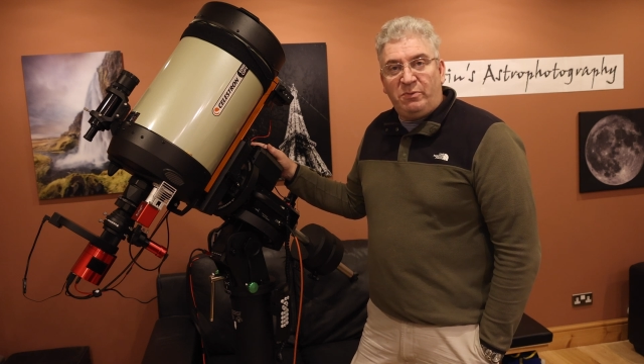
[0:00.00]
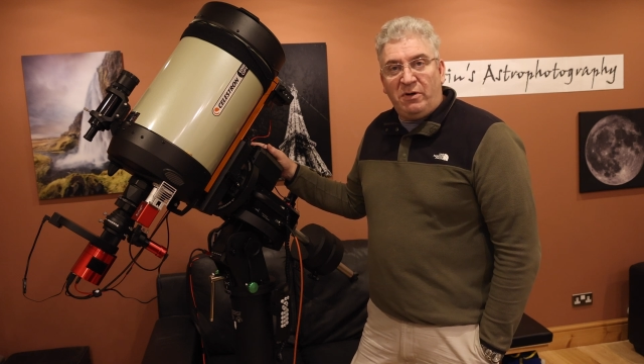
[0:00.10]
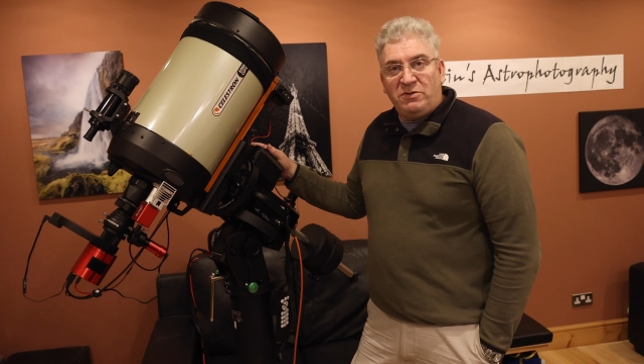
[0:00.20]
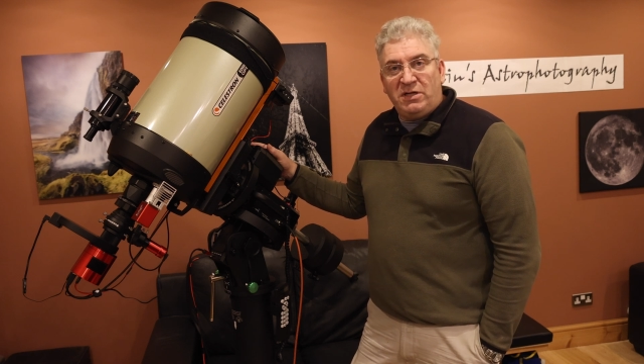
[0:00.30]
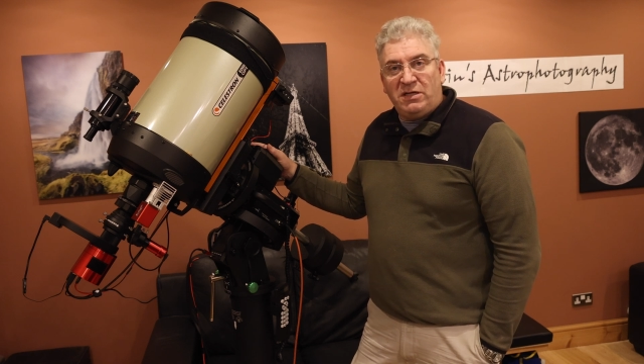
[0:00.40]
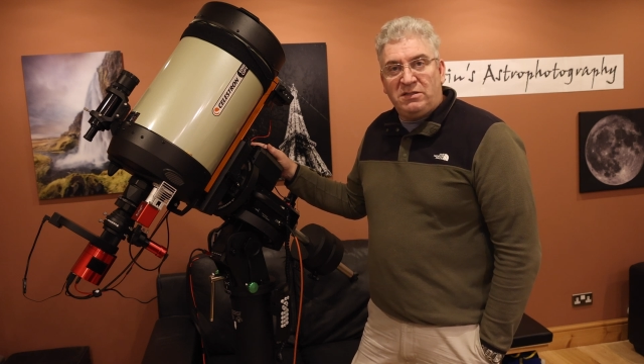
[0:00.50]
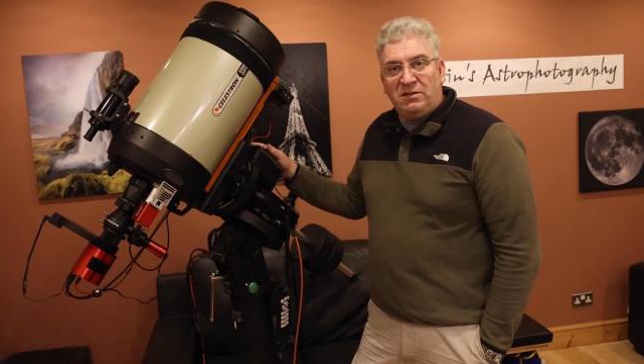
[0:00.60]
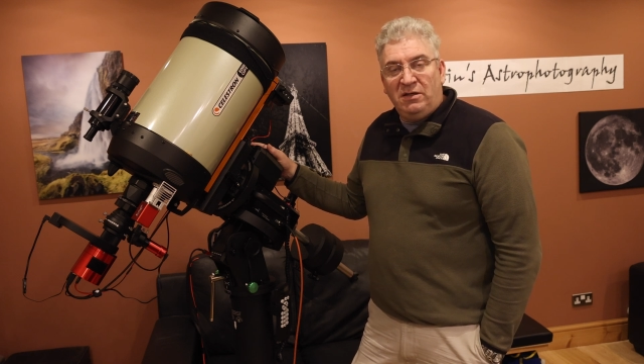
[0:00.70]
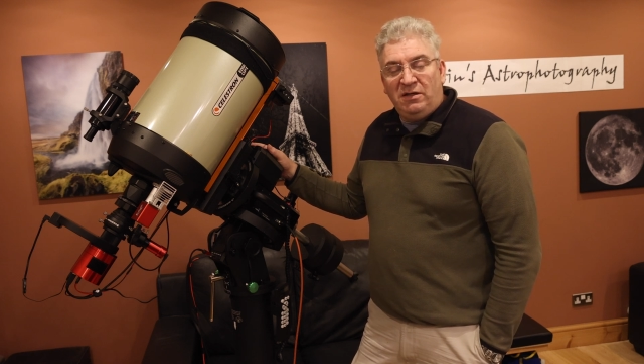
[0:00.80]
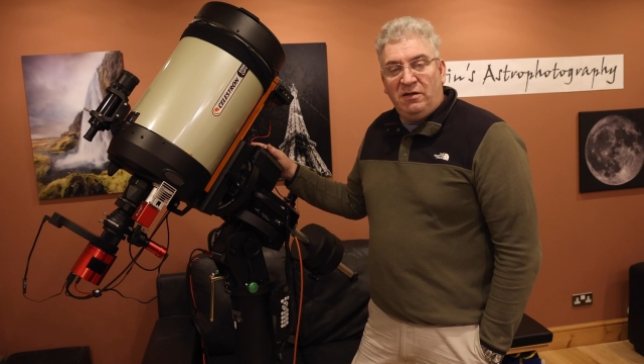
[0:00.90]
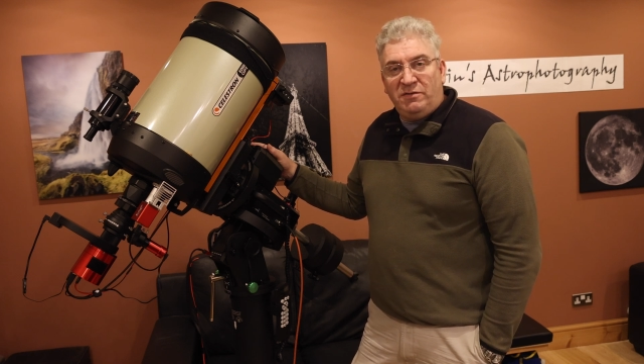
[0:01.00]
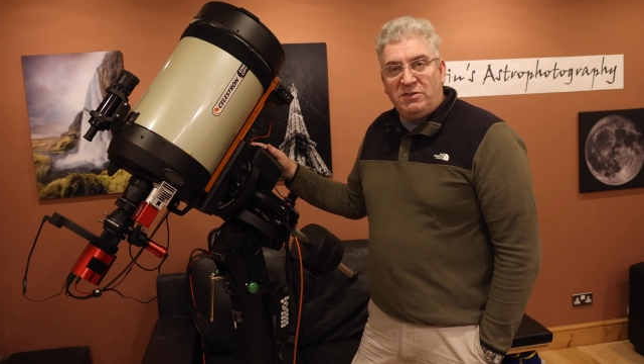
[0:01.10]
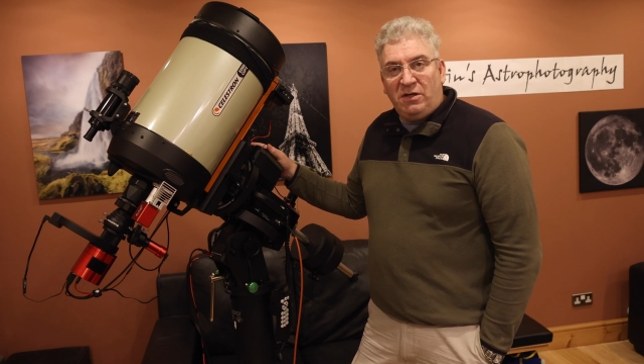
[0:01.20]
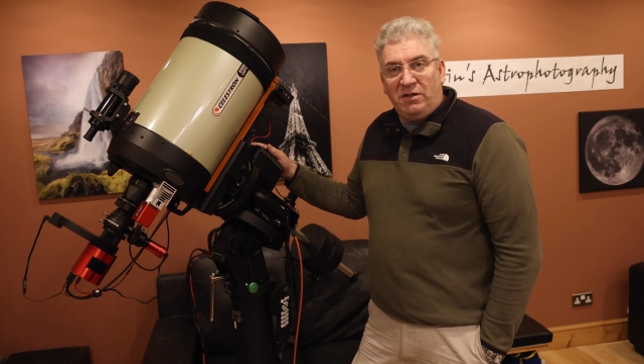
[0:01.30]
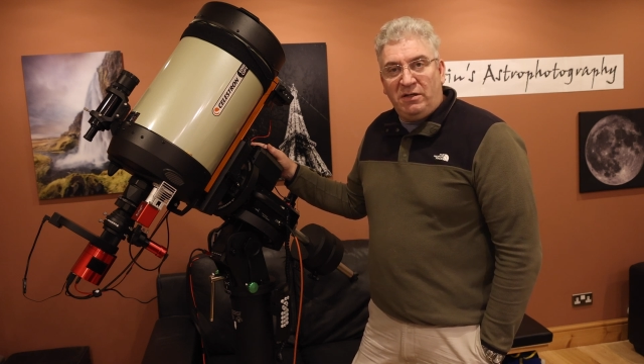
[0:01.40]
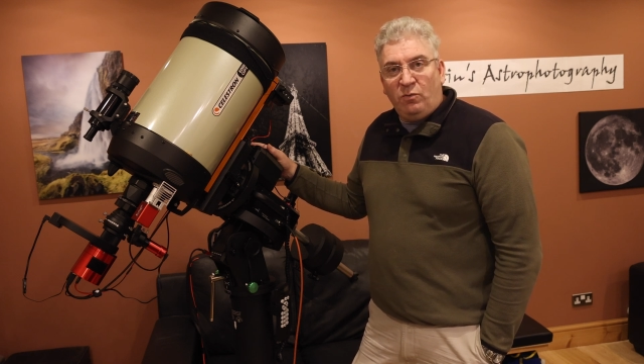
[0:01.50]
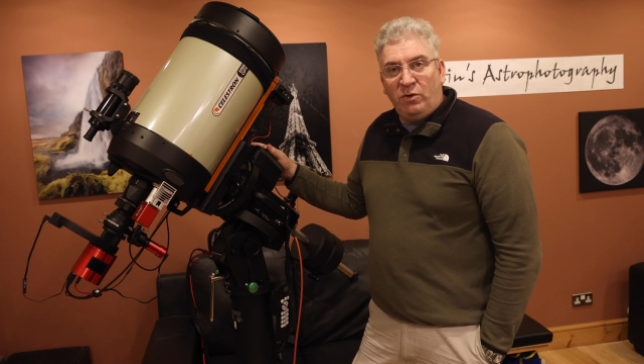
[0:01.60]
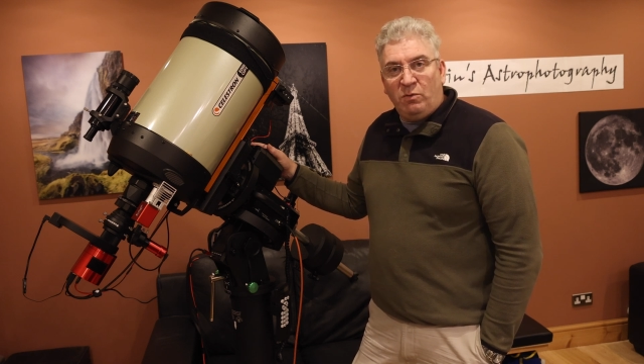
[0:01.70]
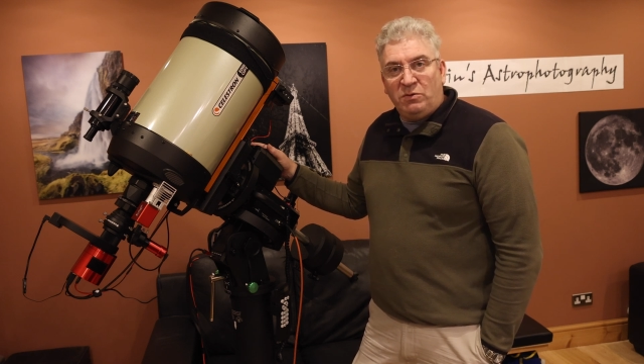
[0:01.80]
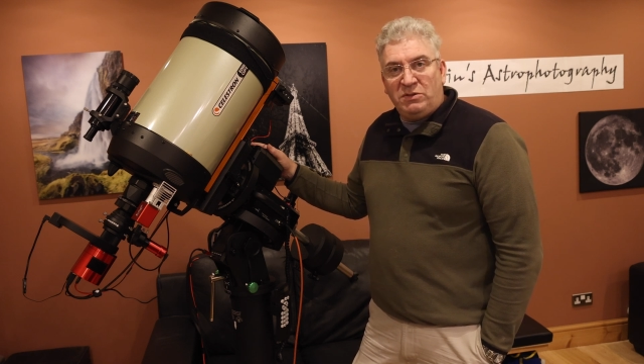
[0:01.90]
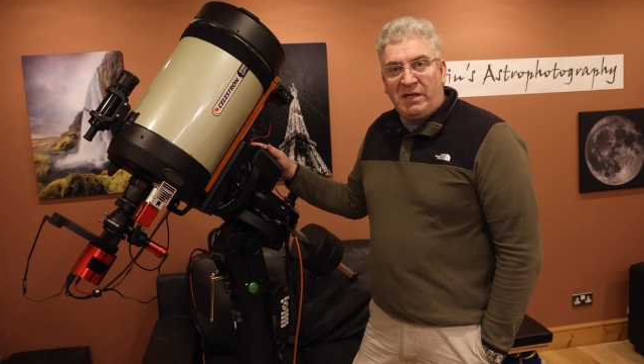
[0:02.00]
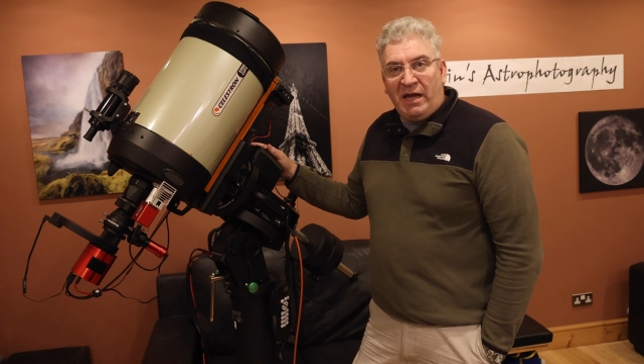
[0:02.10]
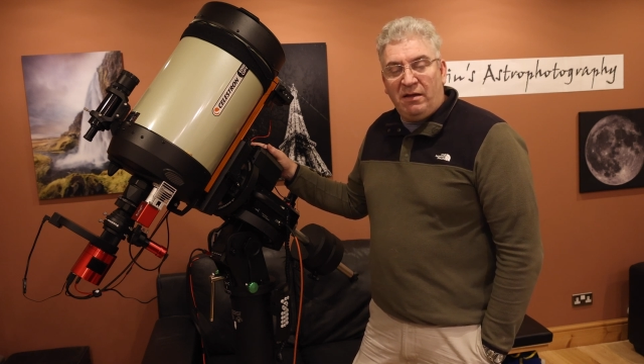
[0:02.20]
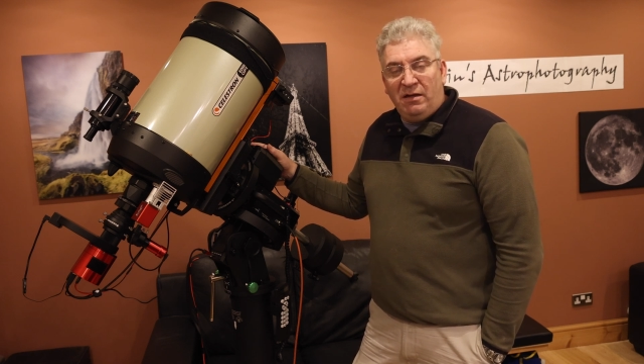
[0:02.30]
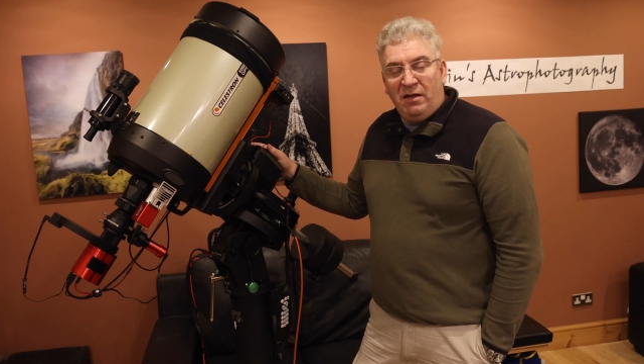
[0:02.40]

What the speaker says: process of deciding what you want to get.